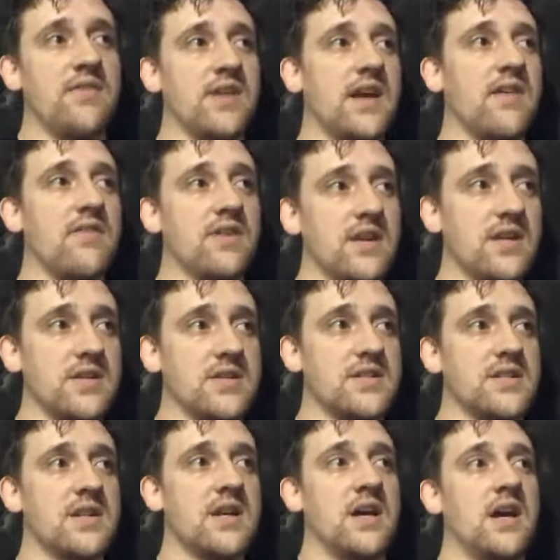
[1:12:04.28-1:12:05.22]
the
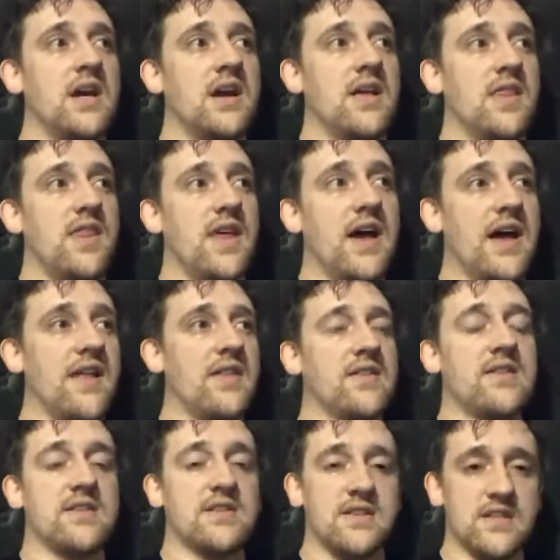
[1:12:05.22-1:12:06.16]
evidence that
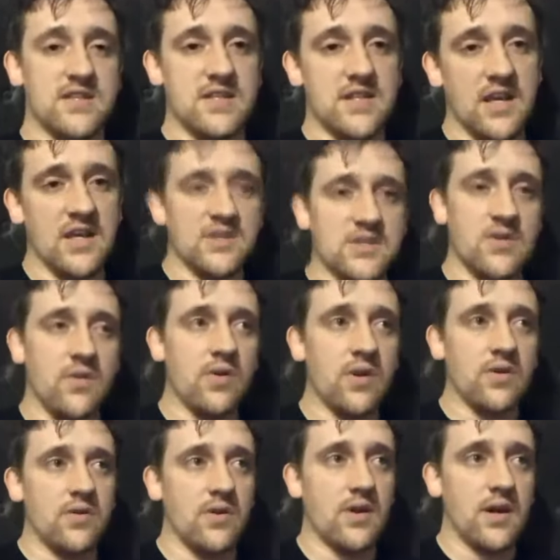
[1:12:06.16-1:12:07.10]
this thing is
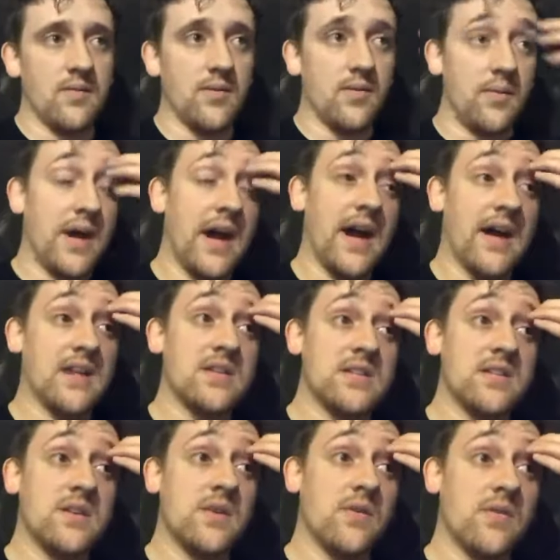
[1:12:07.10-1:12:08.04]
going to come to
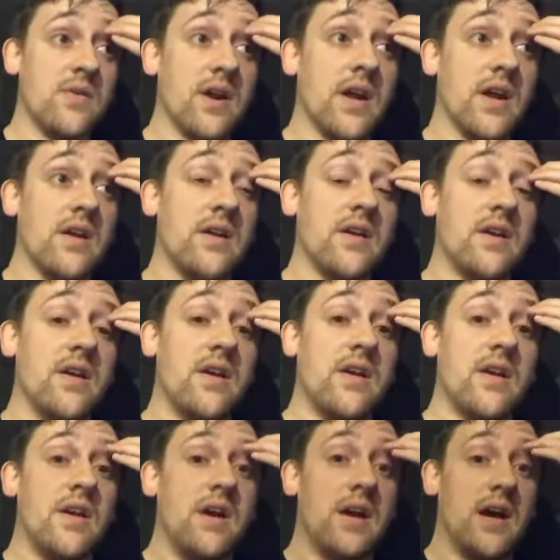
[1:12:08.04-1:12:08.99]
pass, right?
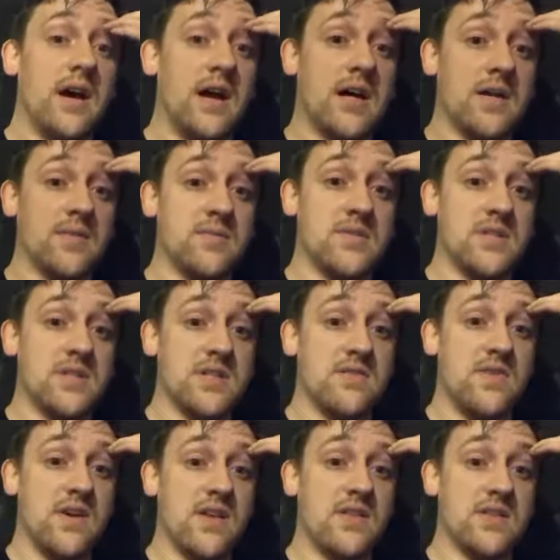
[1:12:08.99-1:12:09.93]
Um, since
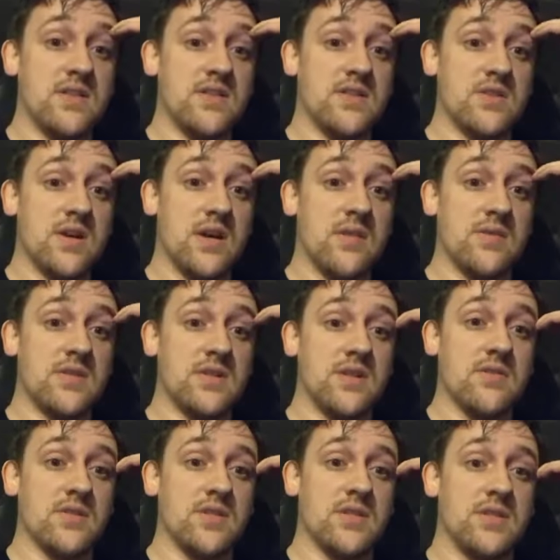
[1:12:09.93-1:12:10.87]
faith is described as
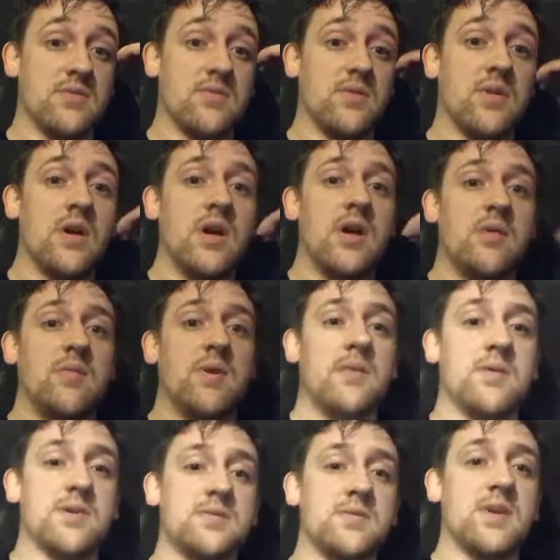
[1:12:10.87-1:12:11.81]
irresistible,
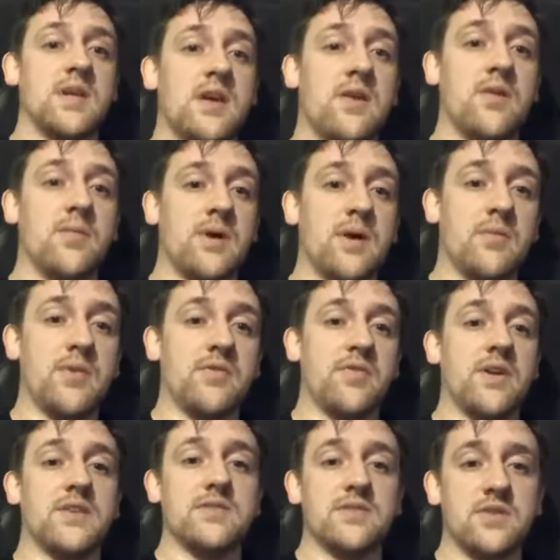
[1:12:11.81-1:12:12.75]
maybe explain how the Bible
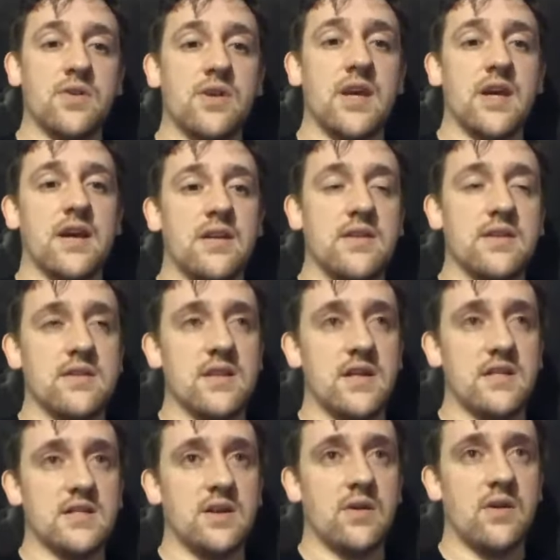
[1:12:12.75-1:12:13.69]
defines. It. So yeah,
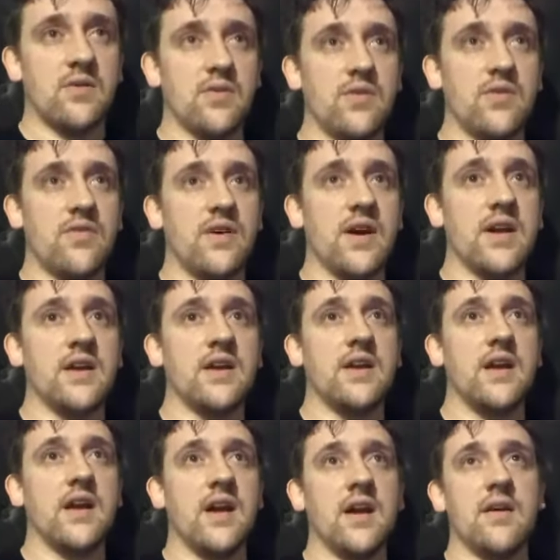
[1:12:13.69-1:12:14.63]
that's how I would define
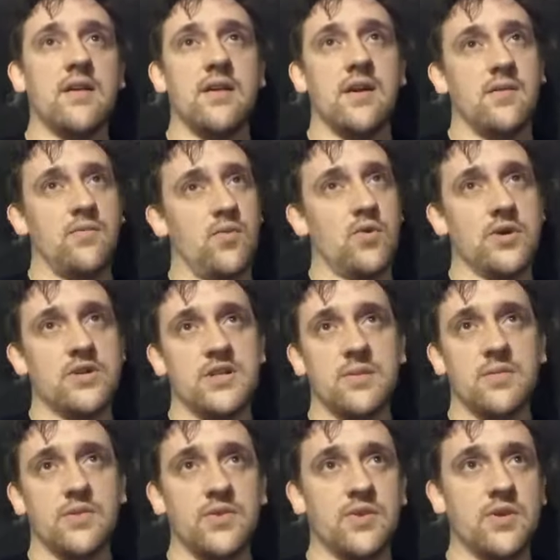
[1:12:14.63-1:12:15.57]
it. And in more
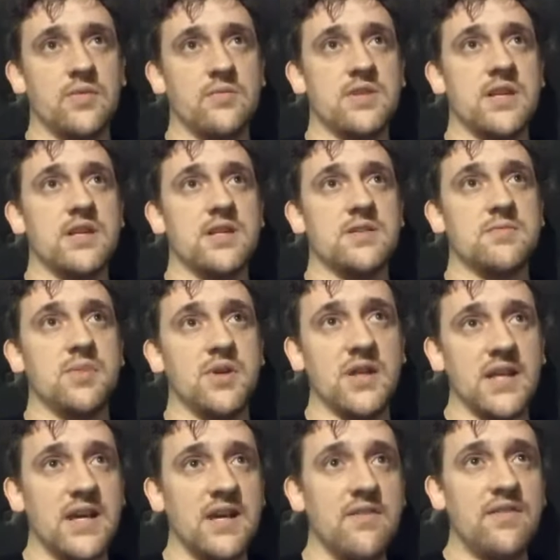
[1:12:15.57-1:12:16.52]
simple terms, it is
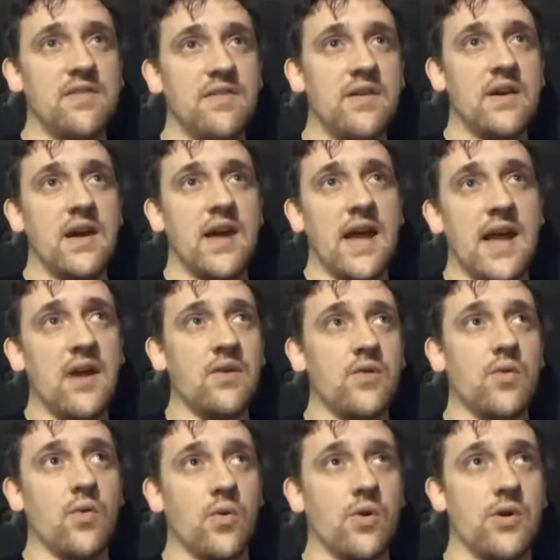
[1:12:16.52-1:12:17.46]
belief and
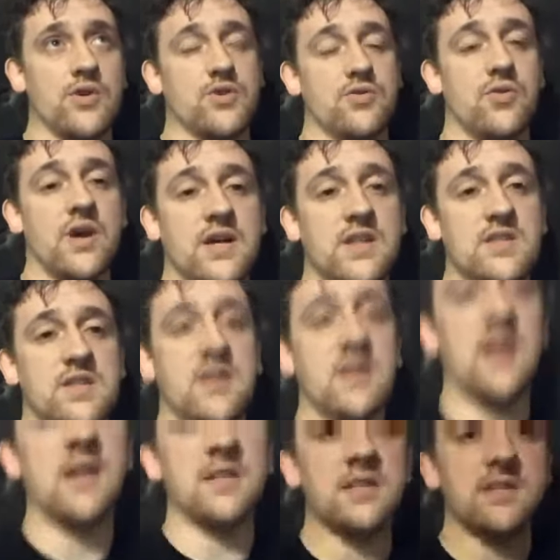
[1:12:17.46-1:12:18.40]
or trust
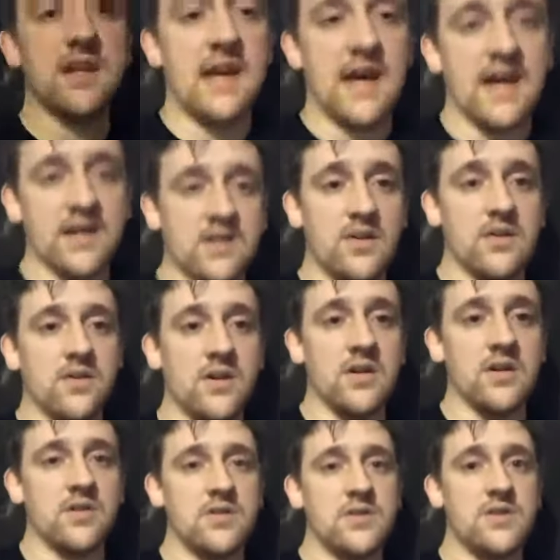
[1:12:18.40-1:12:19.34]
that is acted
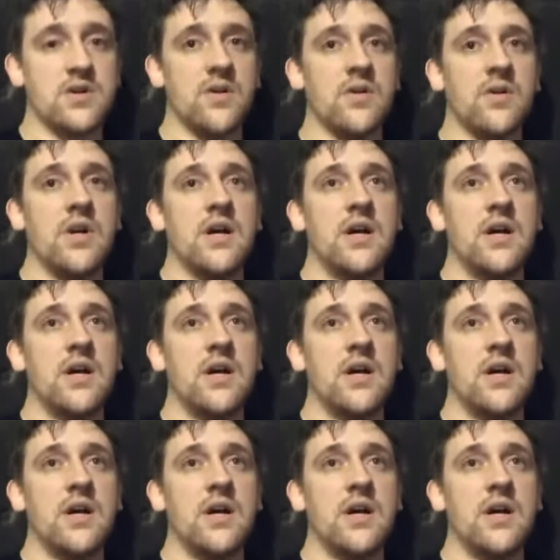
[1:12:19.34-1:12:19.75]
on. So